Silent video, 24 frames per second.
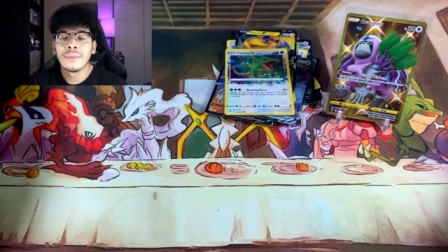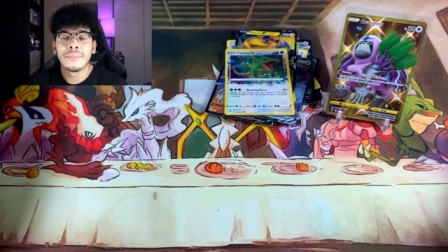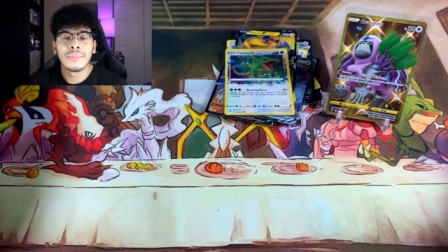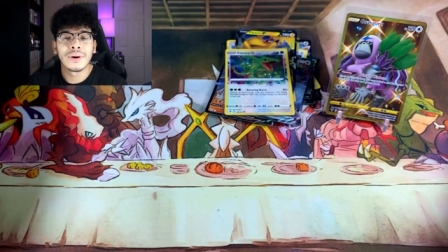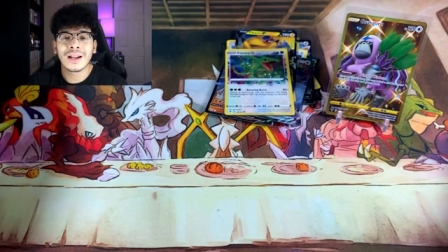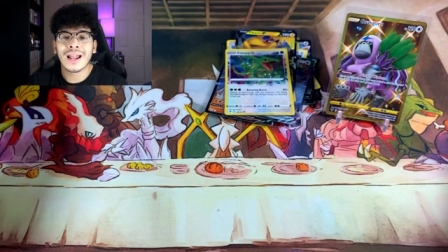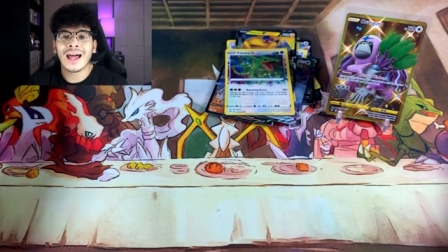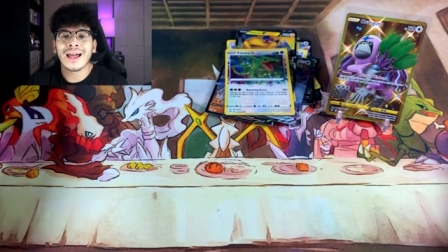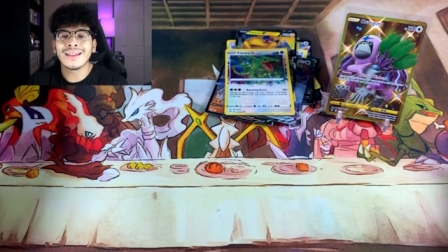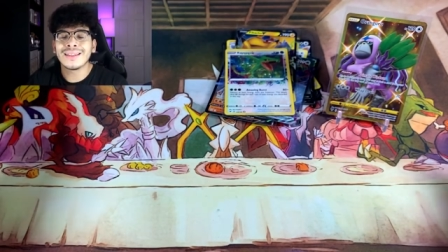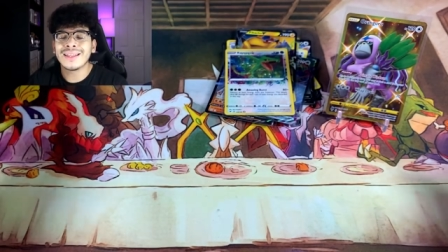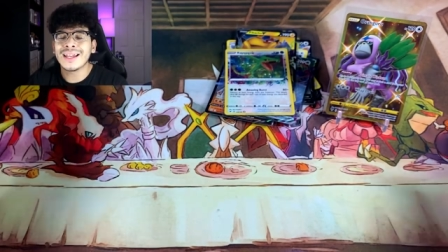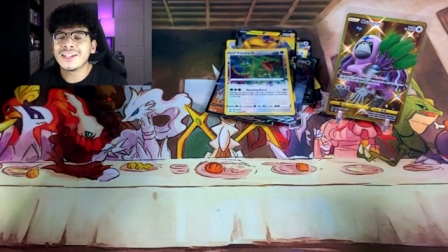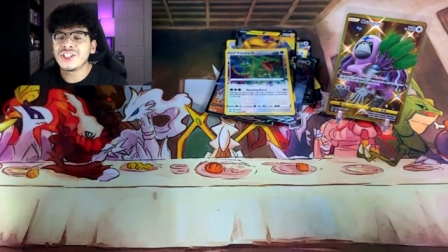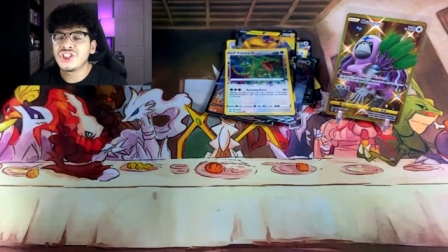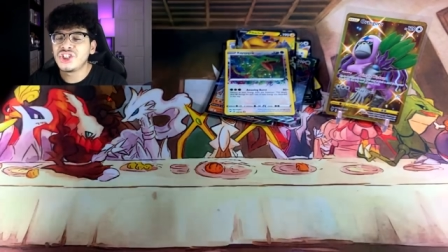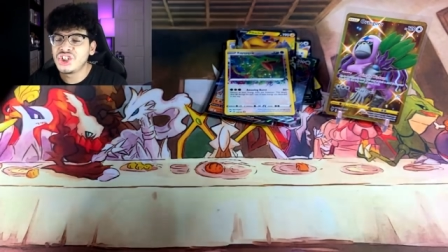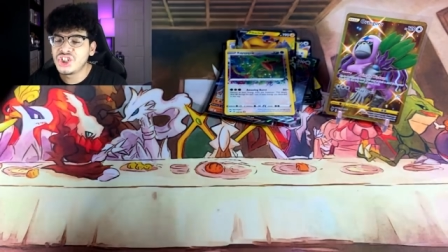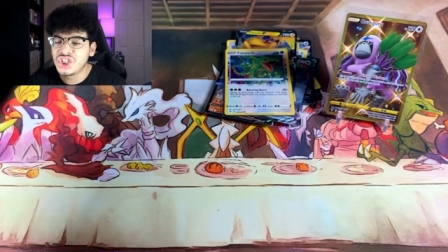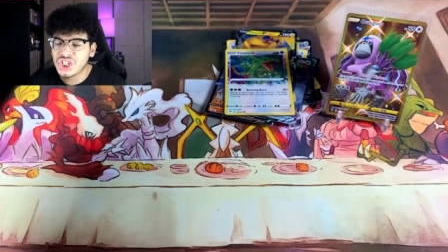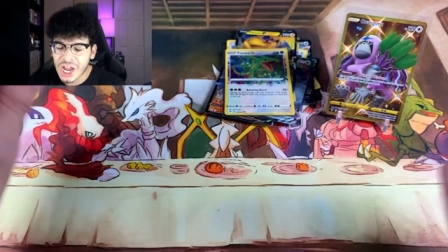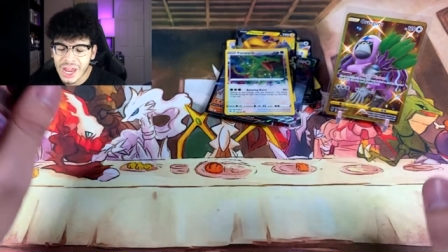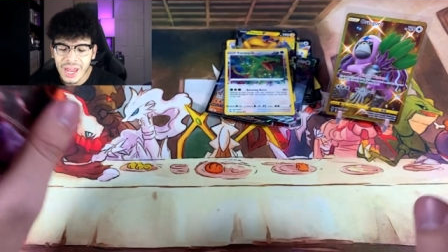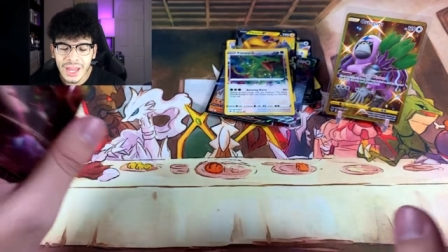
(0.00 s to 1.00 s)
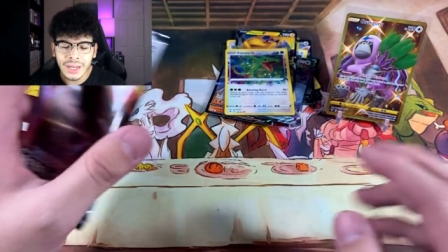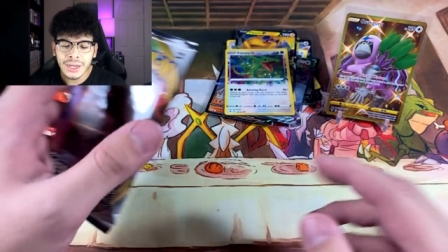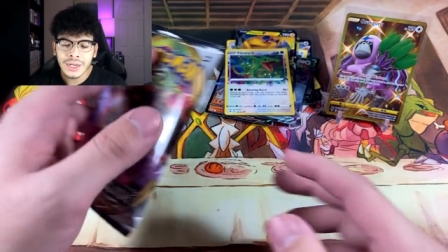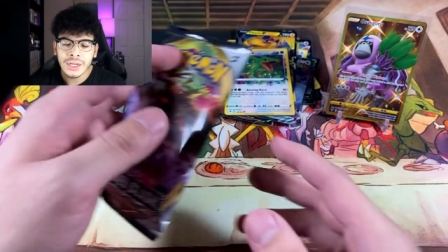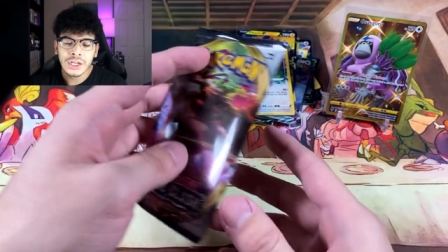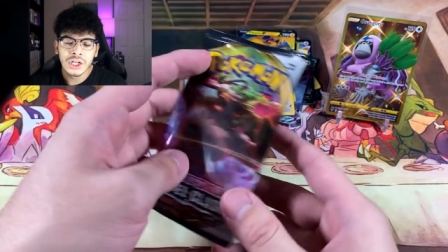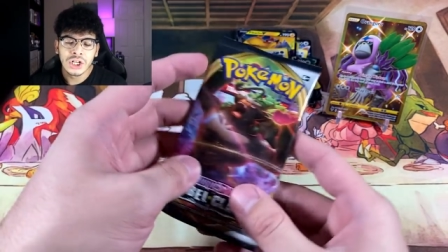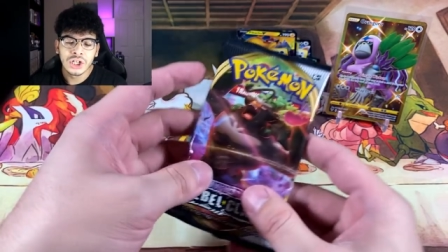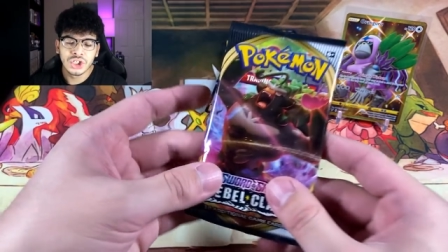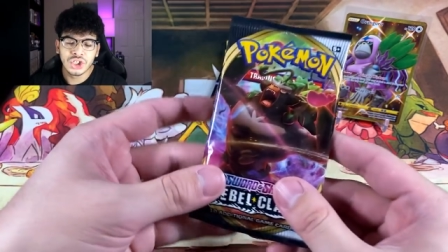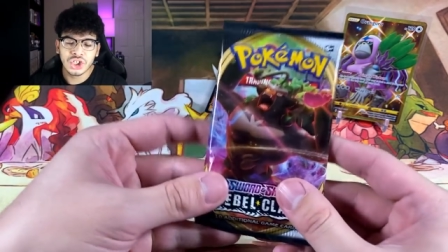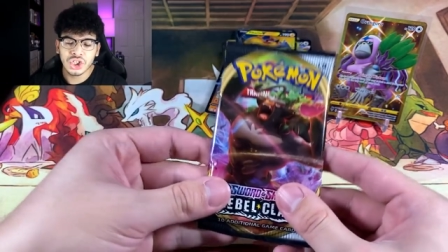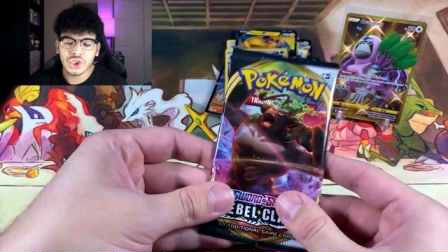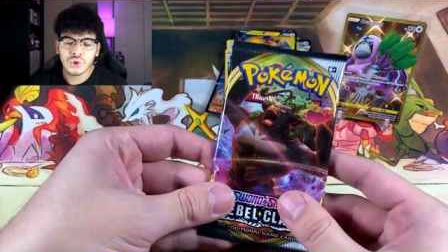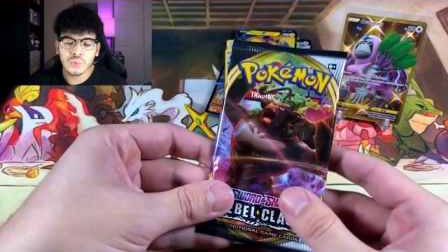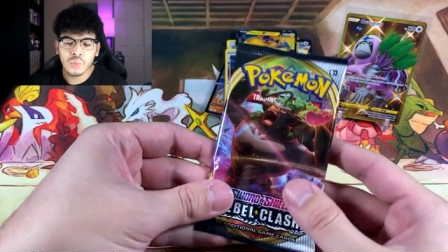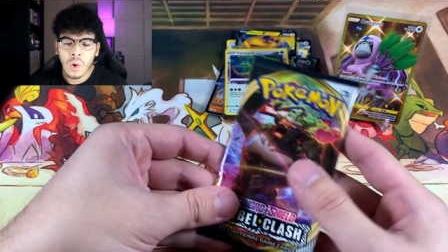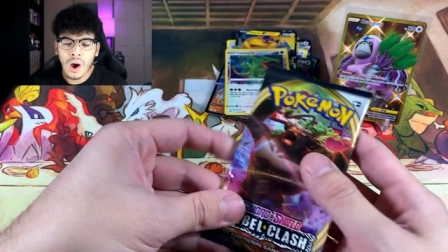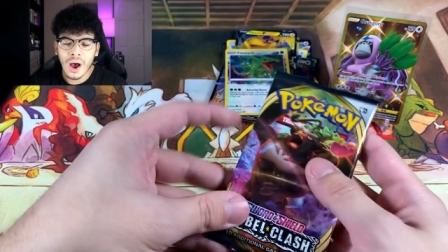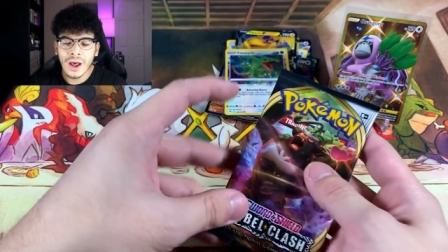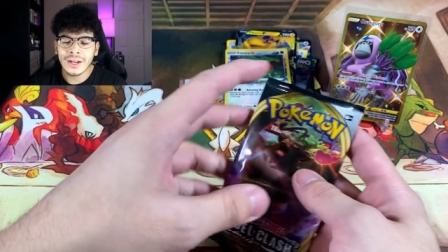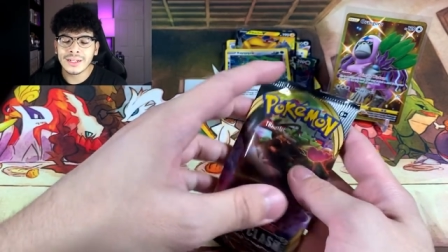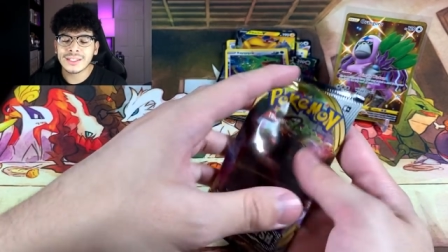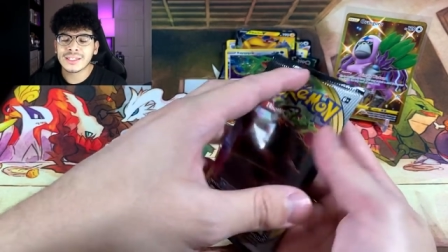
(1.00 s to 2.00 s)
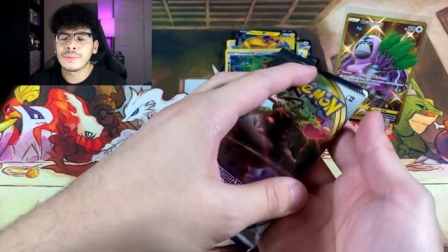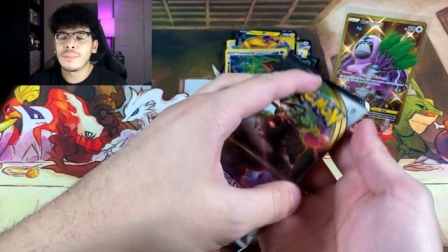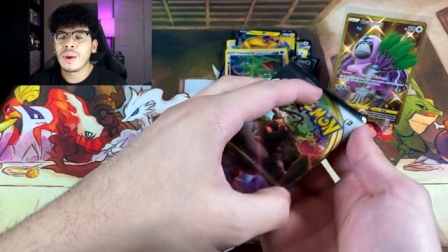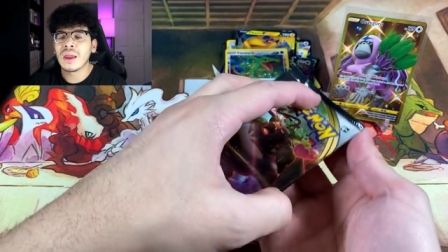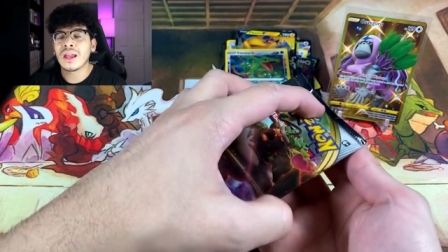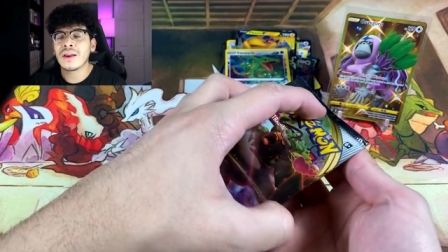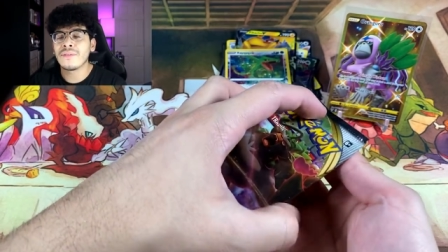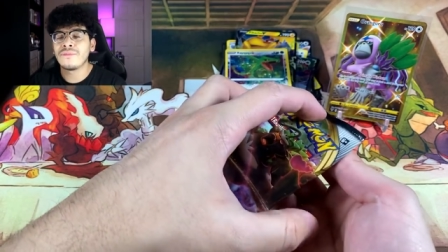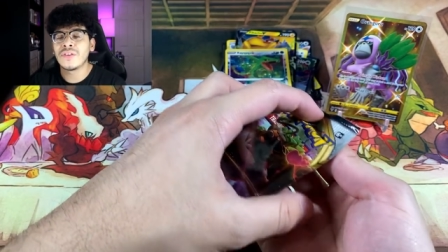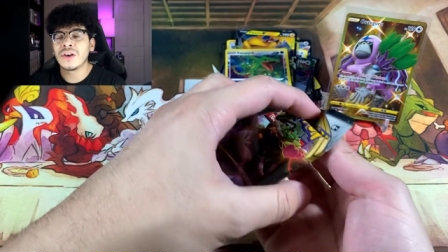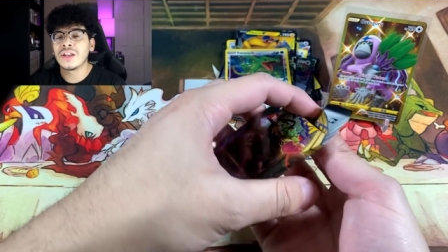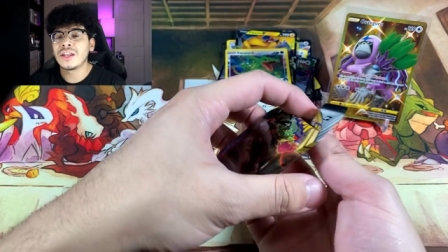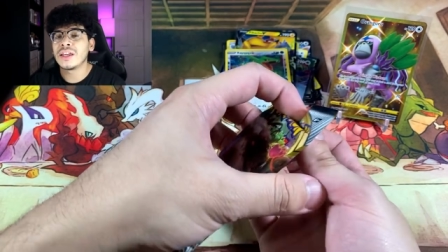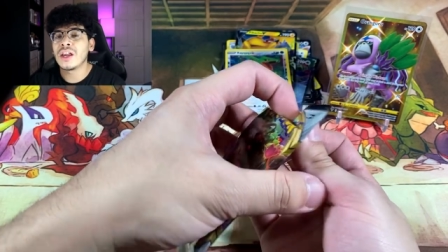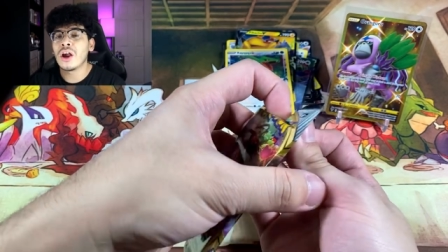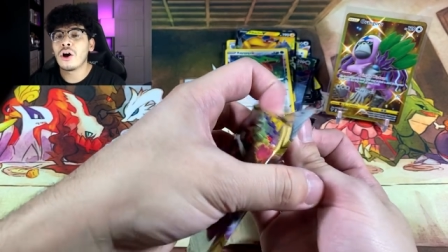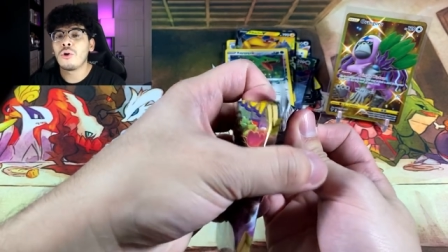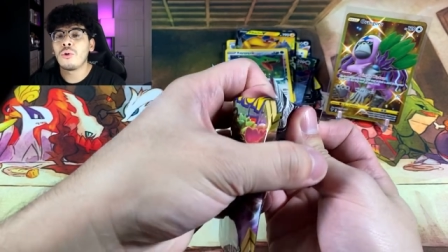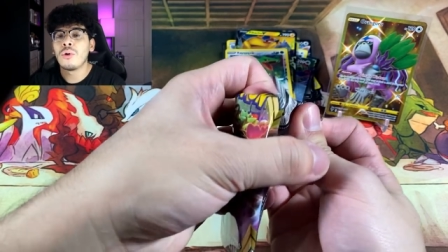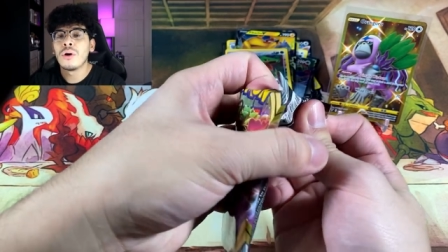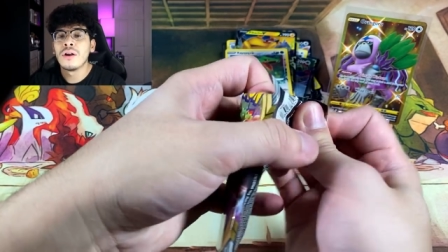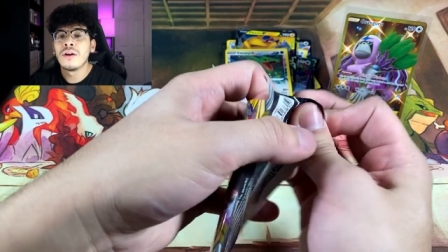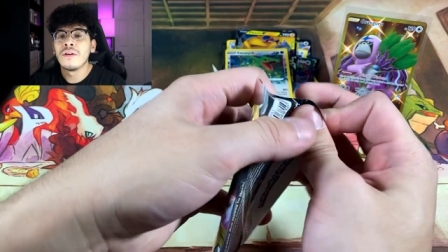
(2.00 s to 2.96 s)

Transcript: but I legit just wanted to make a video